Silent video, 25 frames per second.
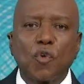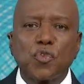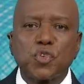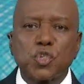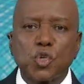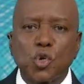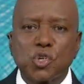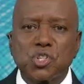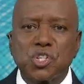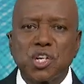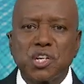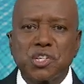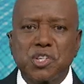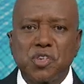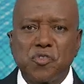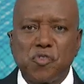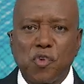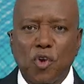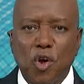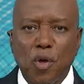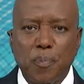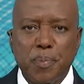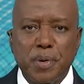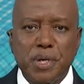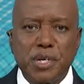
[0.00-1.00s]
of Social
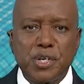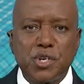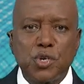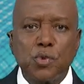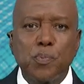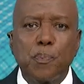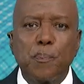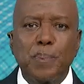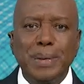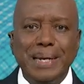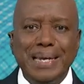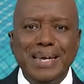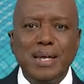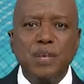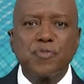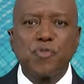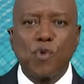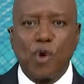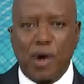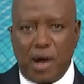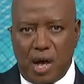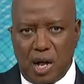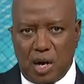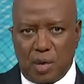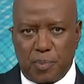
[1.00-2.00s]
Development to
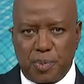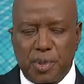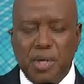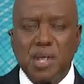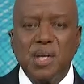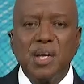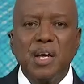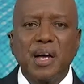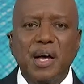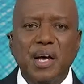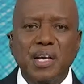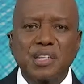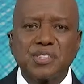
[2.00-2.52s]
plead for help